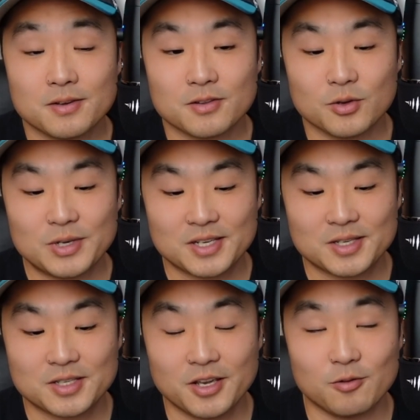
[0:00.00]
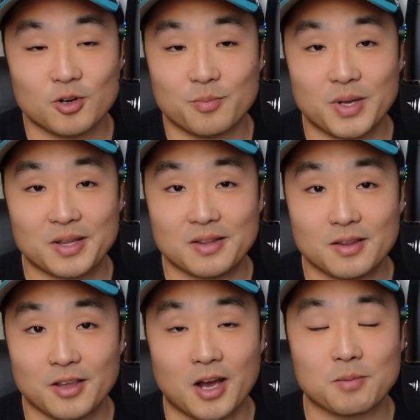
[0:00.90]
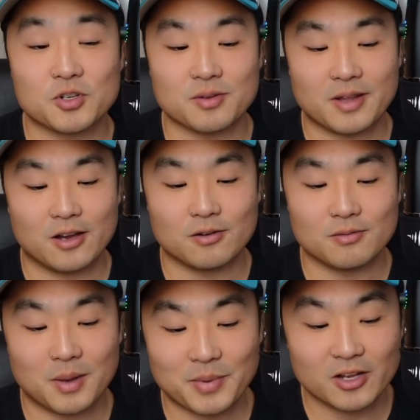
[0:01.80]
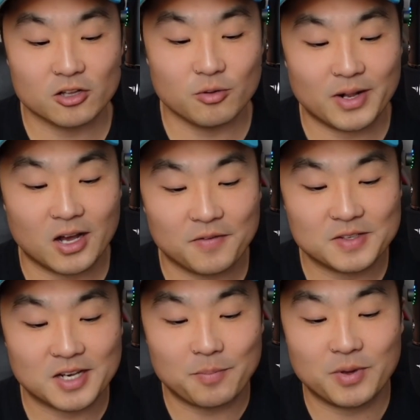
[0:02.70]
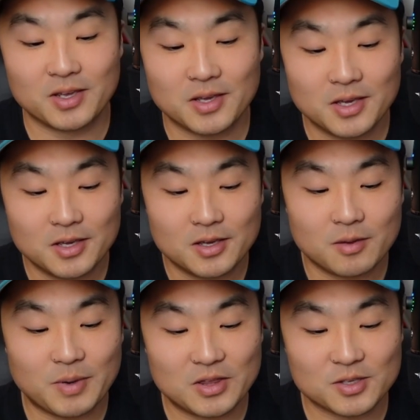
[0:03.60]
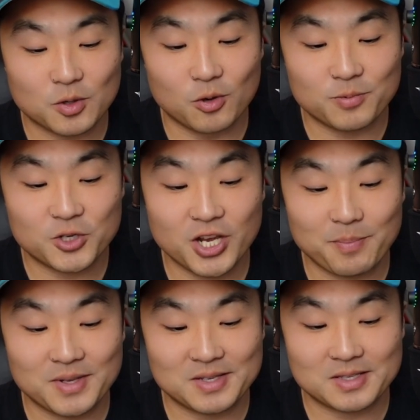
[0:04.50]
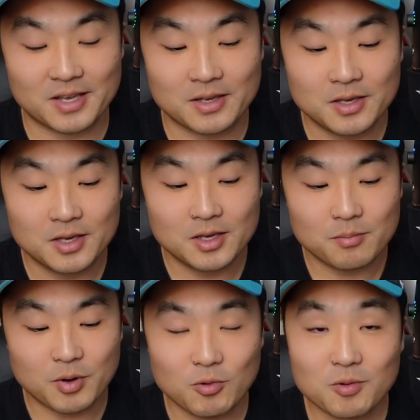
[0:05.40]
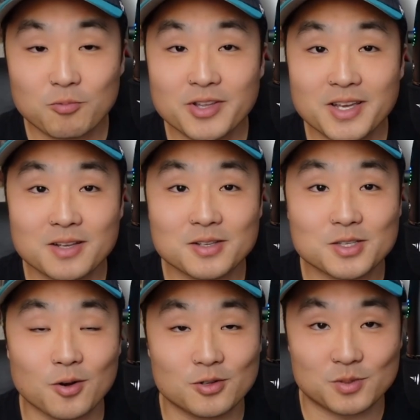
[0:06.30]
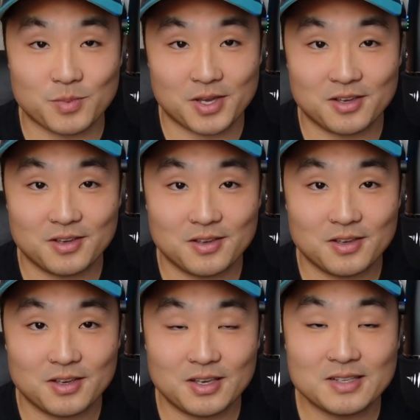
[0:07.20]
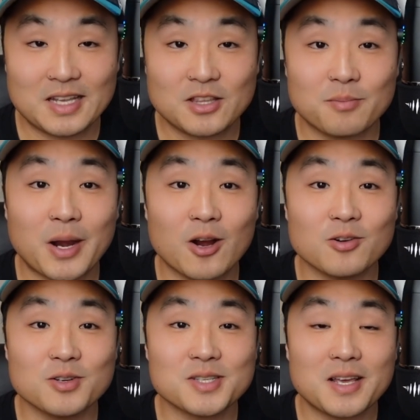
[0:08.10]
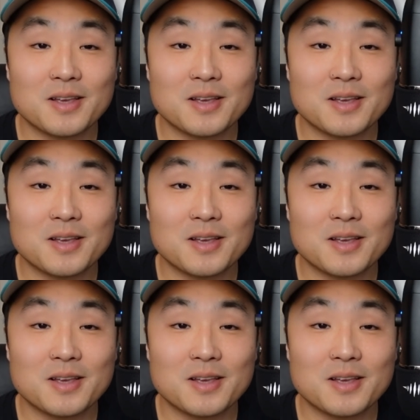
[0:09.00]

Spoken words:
Luis Castillo would have been the option. Now, I'm getting a little bit off topic about this whole cheapness thing. But what really concerns me is that the Mariners,